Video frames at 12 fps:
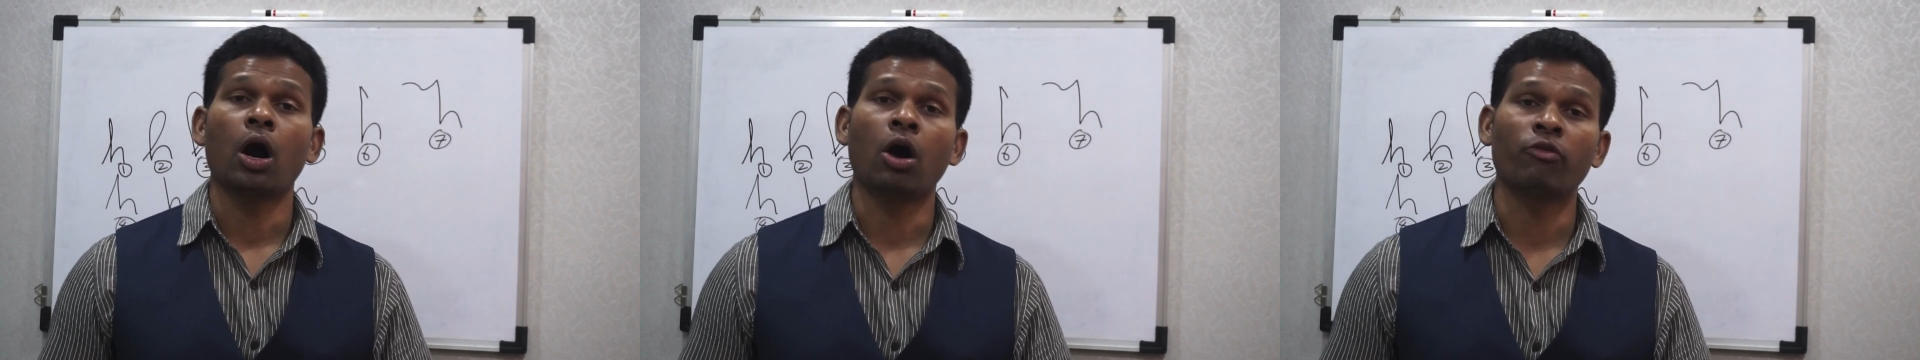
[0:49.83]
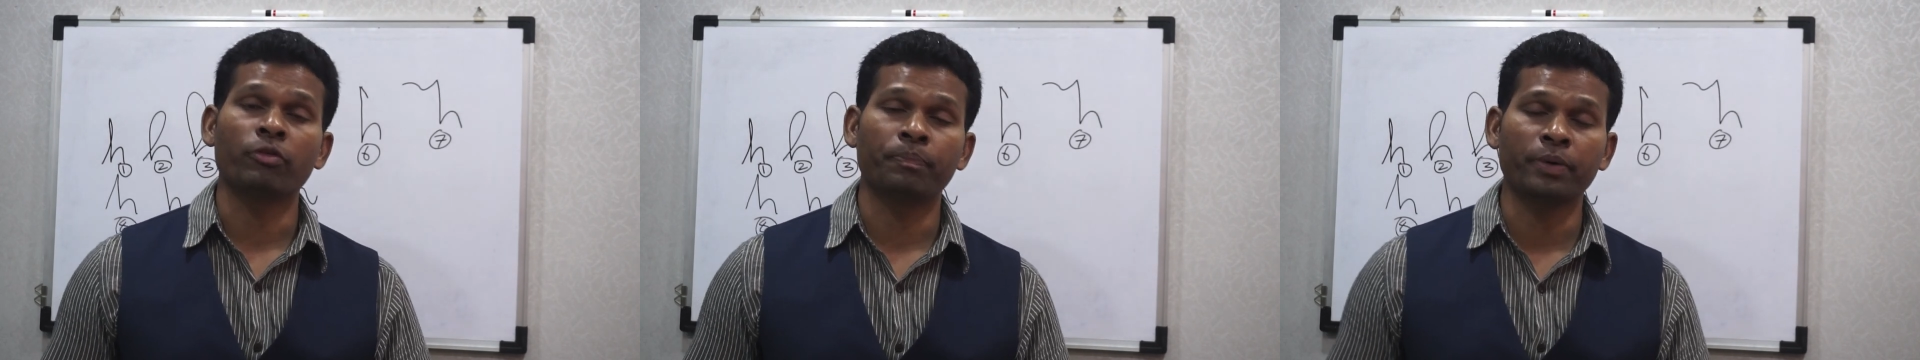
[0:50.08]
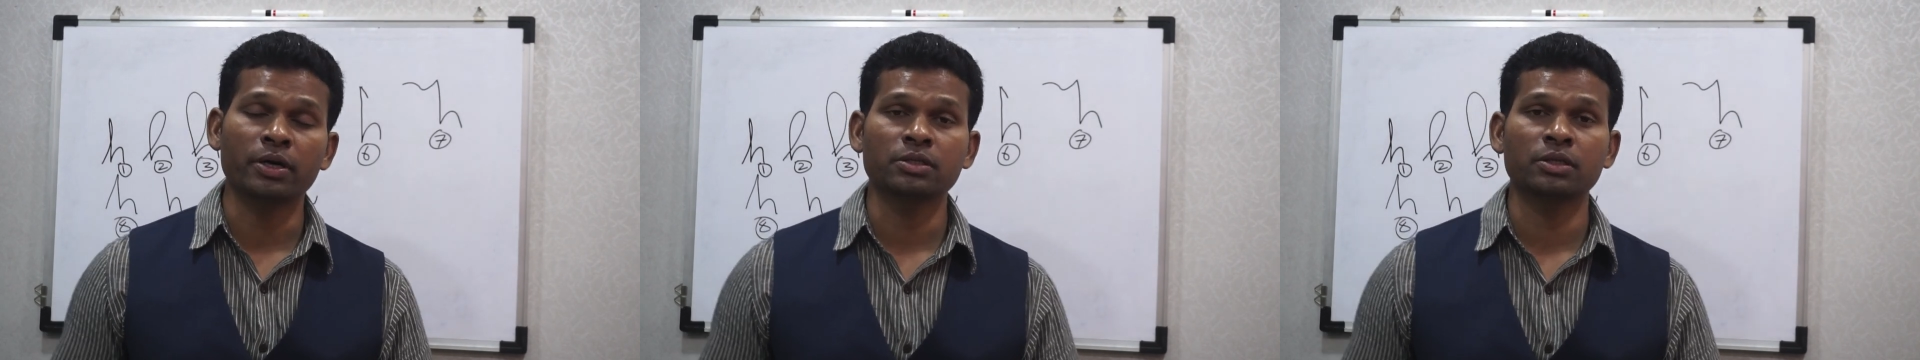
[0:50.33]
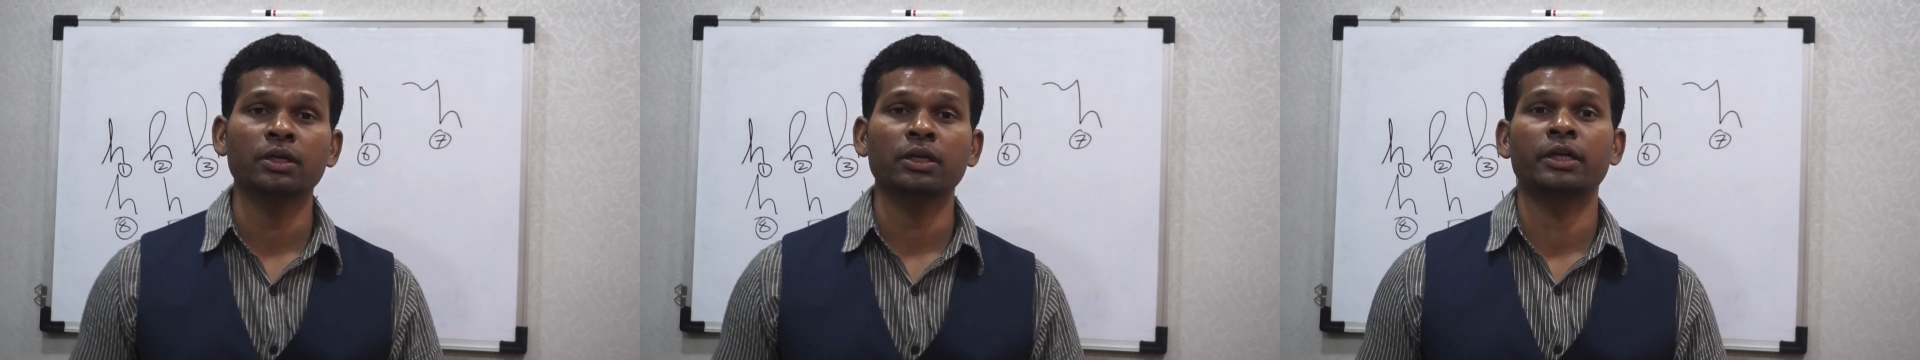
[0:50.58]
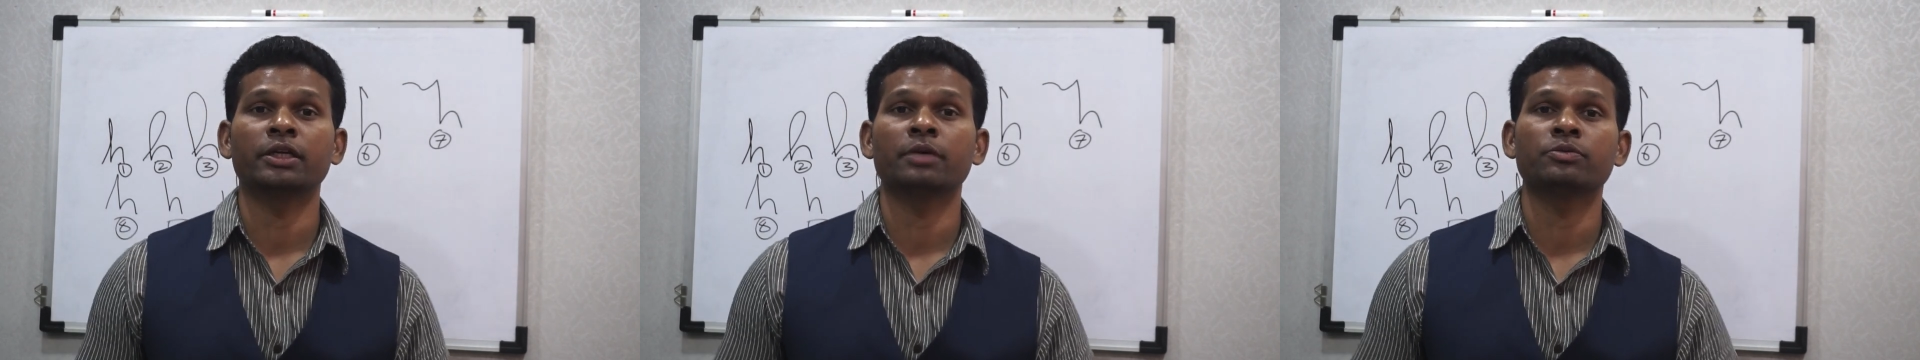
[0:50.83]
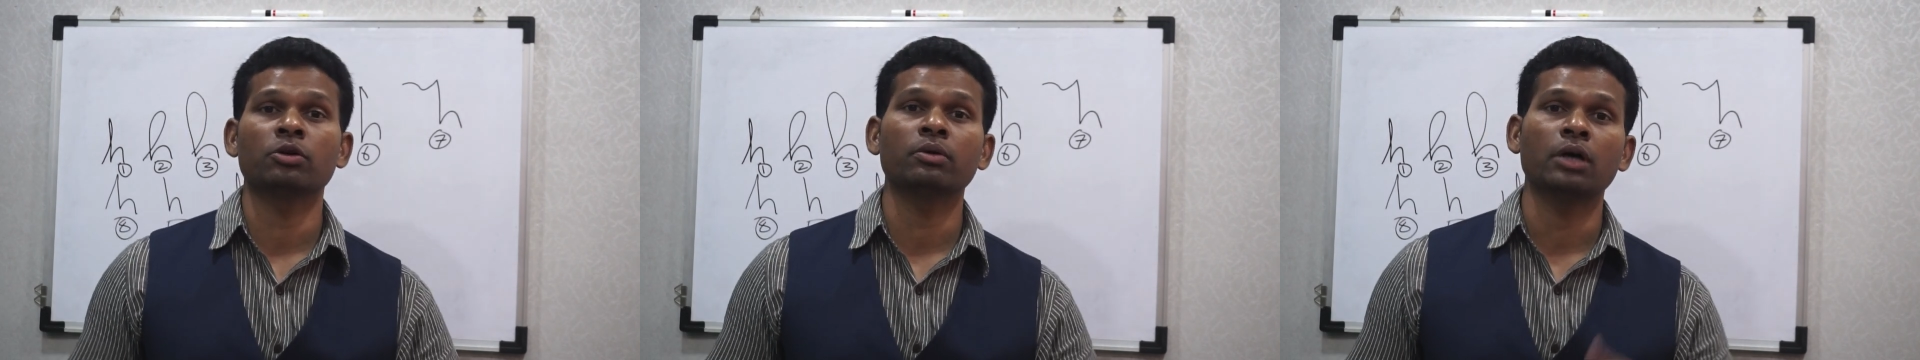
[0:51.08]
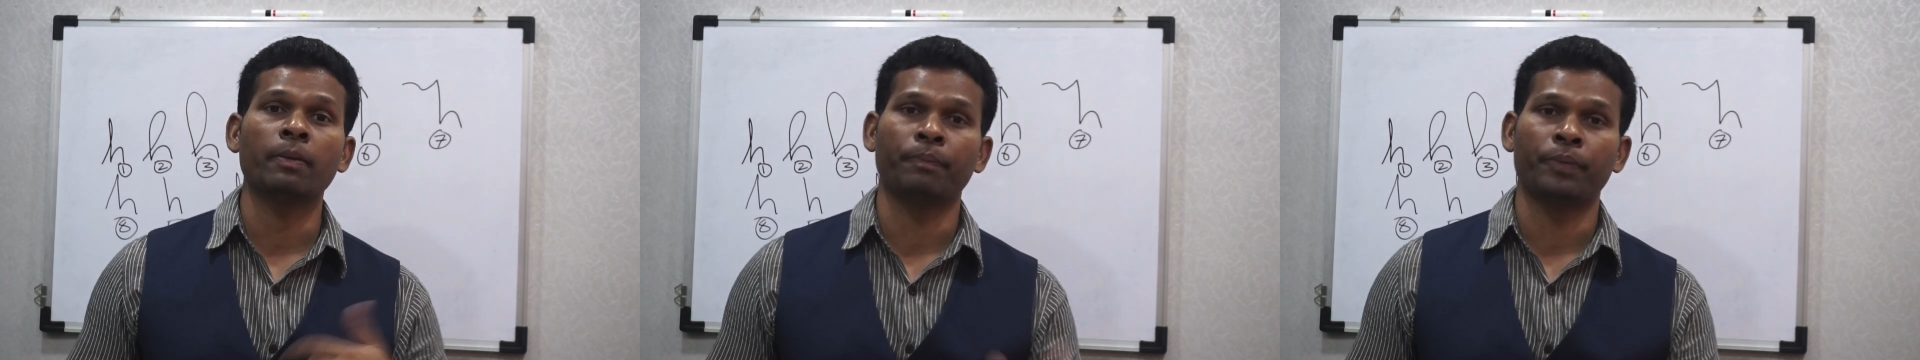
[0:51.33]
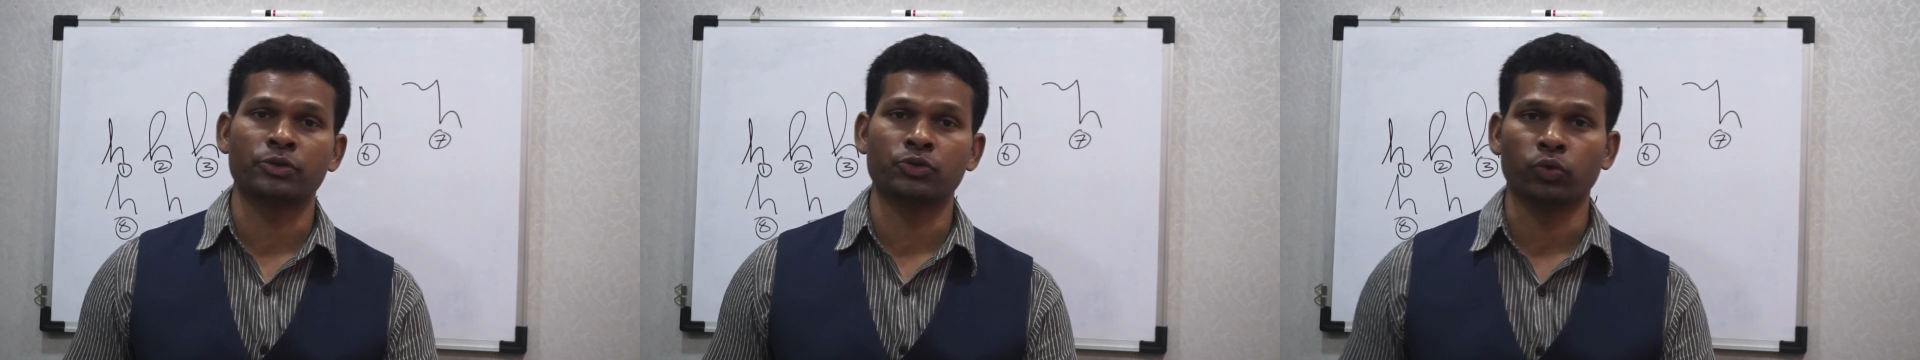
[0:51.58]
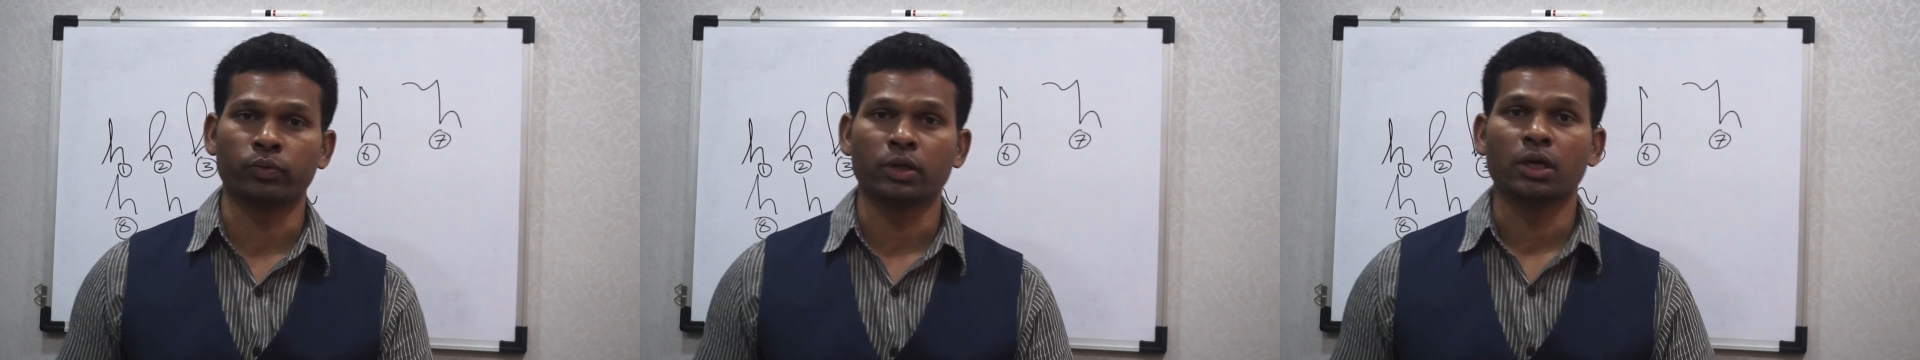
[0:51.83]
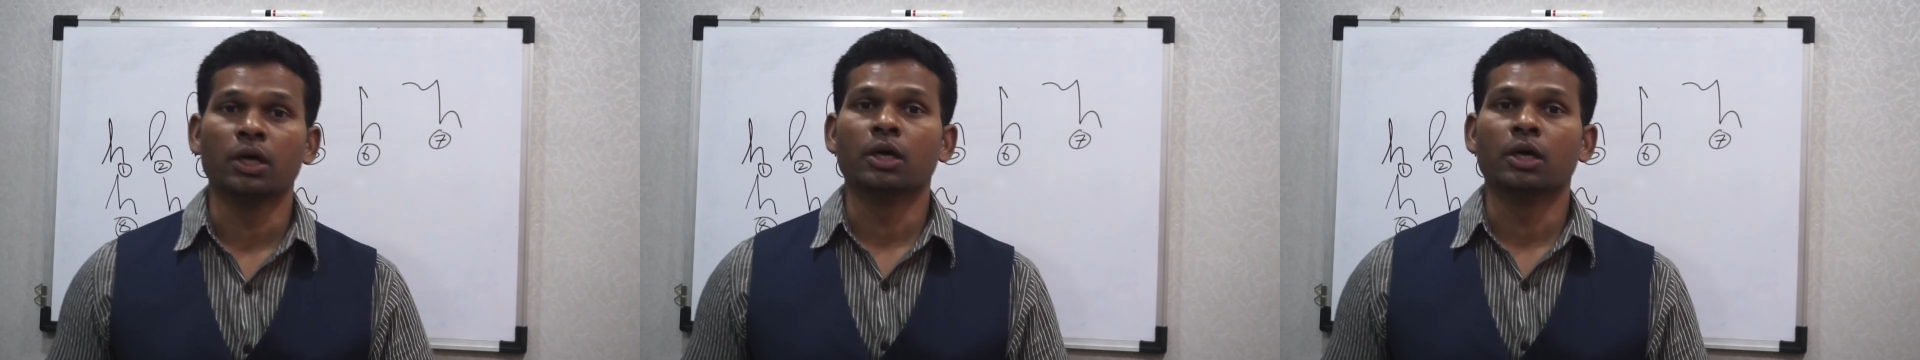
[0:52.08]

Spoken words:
of a person in terms of upper zone.